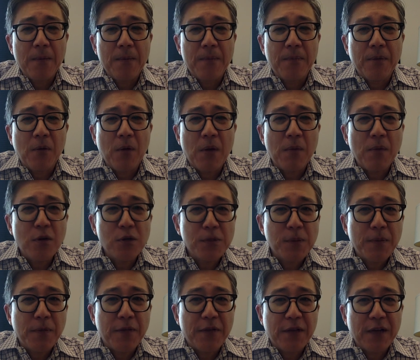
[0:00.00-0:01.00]
But when most
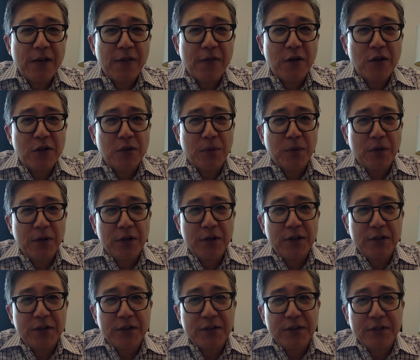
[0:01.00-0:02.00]
people think of
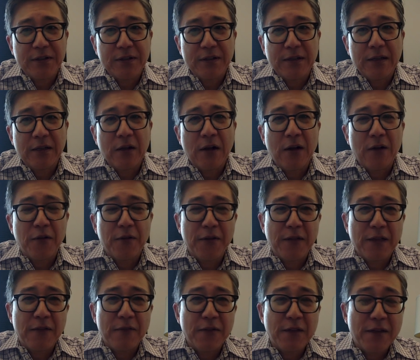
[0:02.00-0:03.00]
entrepreneurs, you know, I don't
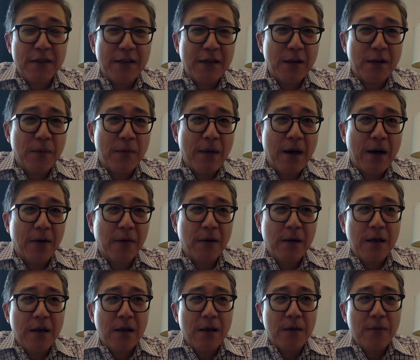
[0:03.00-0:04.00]
think they really think about
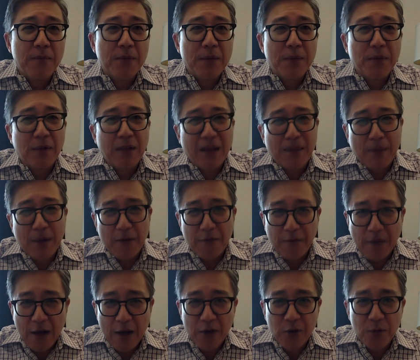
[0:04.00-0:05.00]
people like my
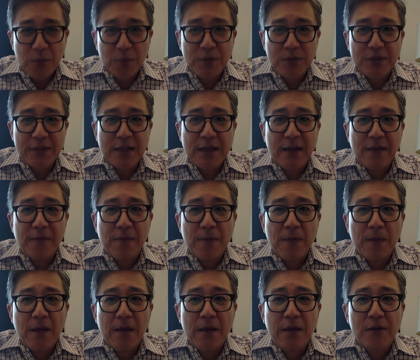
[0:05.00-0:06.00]
father per se.
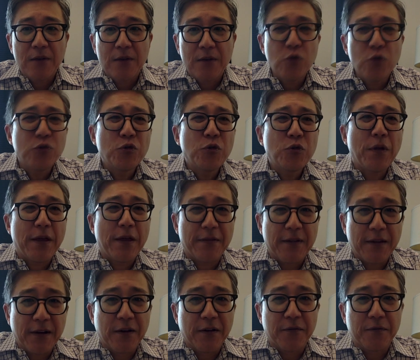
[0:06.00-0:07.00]
So who do they
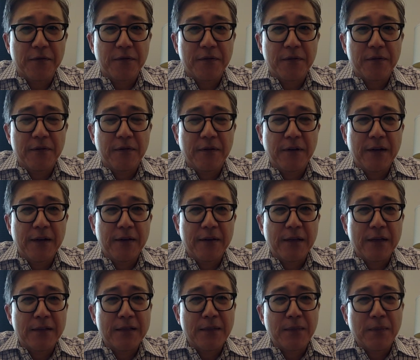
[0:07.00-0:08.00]
think of? Right?
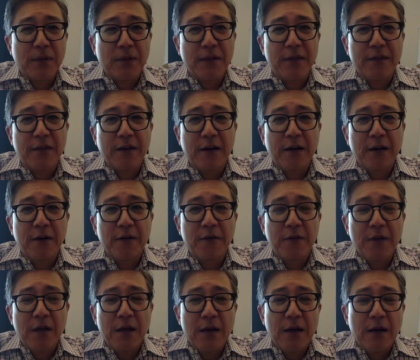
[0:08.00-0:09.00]
They typically think of
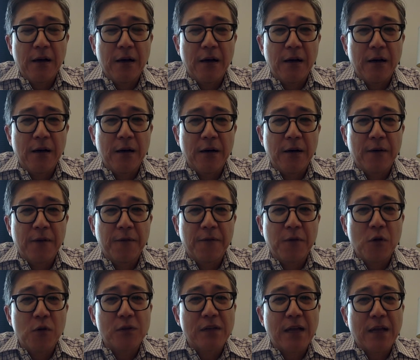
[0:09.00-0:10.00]
uh,
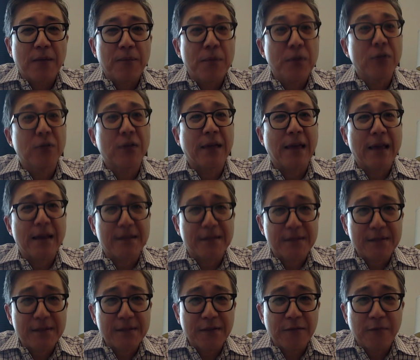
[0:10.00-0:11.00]
folks like Bill
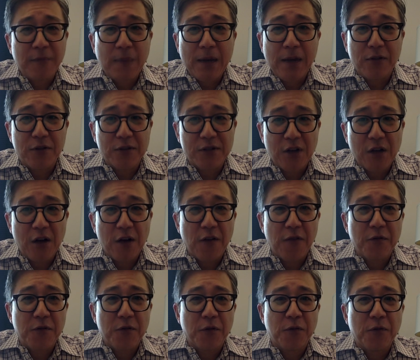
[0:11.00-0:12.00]
Gates of
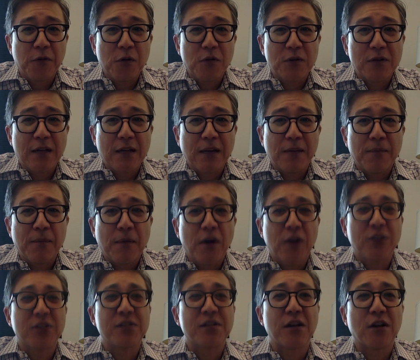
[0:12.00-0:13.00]
Microsoft, or folks like
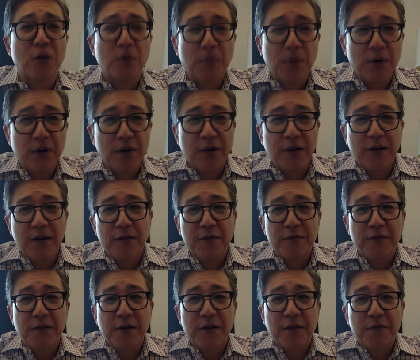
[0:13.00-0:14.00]
Mark Zuckerberg
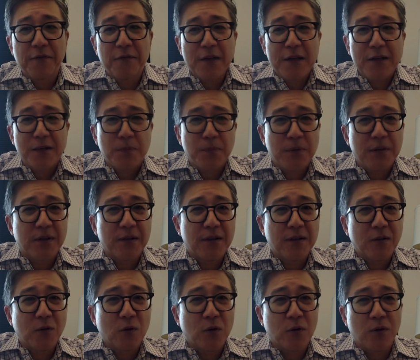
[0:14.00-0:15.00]
of, of
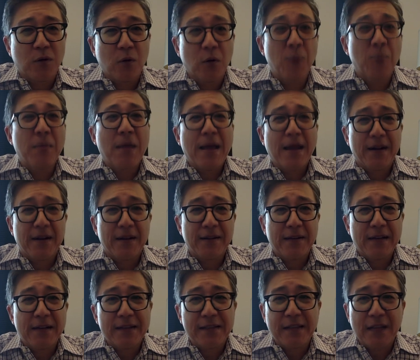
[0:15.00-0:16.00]
Facebook, or, or Meta,
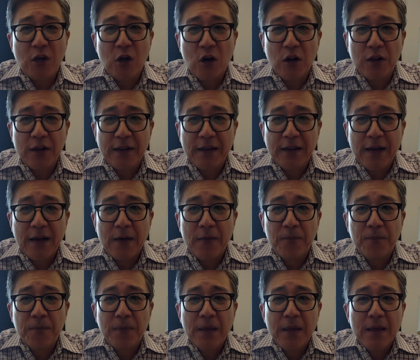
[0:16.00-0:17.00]
as they call it now.
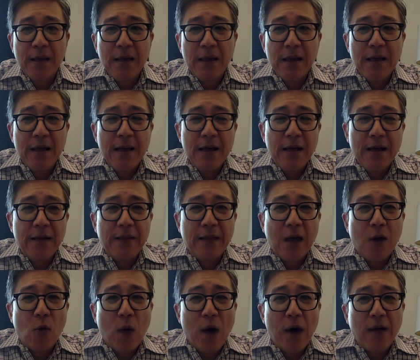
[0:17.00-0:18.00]

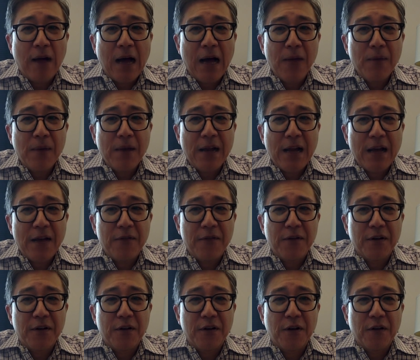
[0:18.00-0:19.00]
Now, while I might have
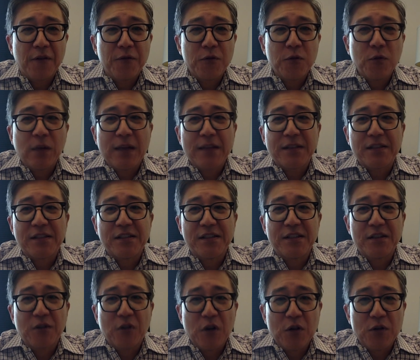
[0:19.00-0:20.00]
a, a few less
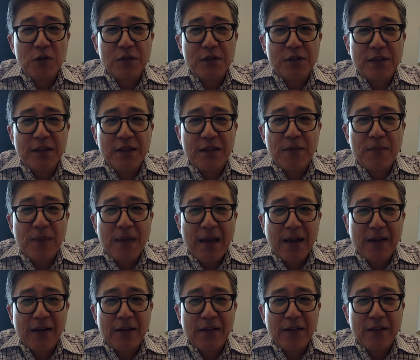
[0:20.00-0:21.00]
zeros in the
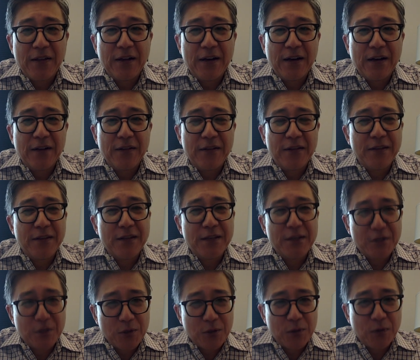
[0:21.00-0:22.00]
bank uh, than
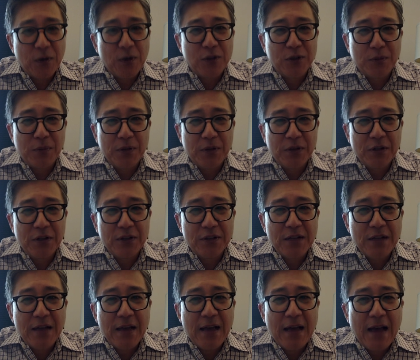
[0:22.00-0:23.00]
these two
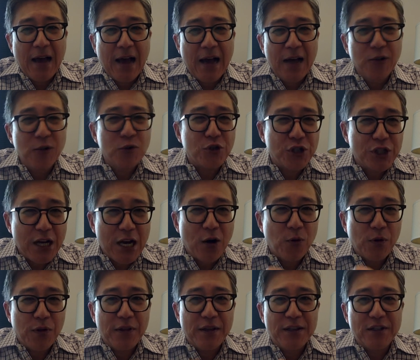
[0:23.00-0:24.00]
entrepreneurs, I do share
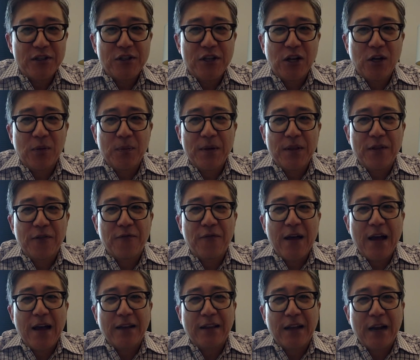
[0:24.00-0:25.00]
with these gentlemen the
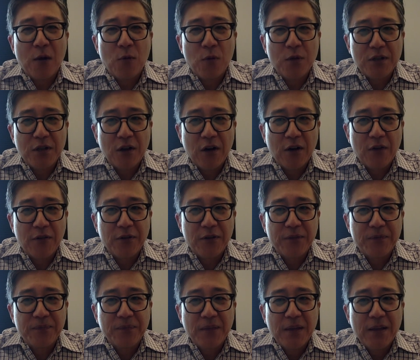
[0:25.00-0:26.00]
fact that I went to Harvard.
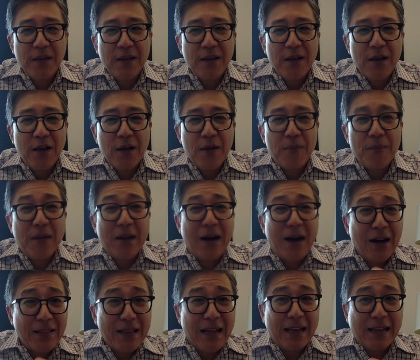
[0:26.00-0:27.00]
But
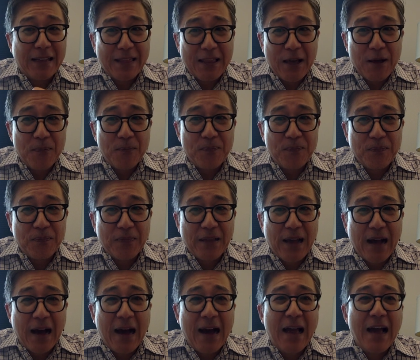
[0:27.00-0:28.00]
unlike them,
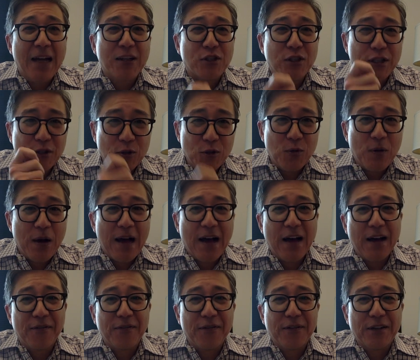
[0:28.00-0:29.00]
I actually do
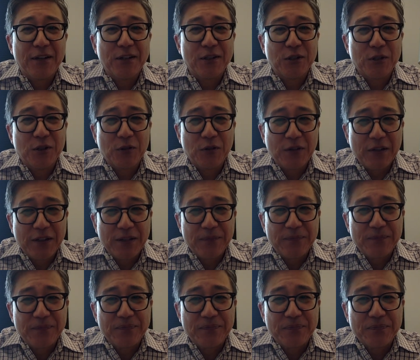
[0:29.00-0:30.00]
have a degree.
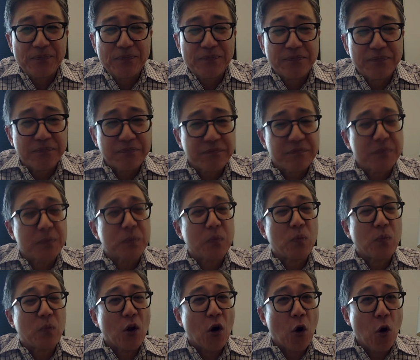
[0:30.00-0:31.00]

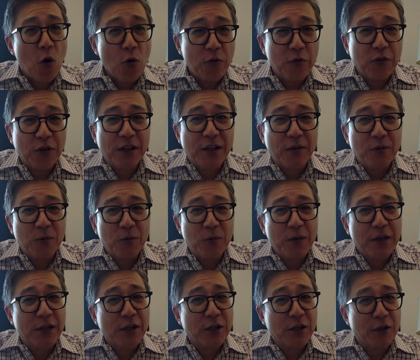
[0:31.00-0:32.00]
Hopefully,
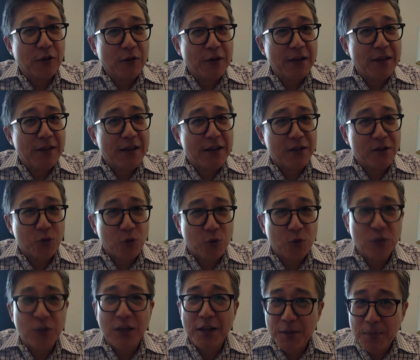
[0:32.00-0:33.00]
we can agree that
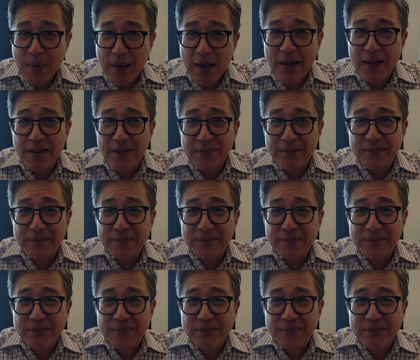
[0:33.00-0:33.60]
school does pay.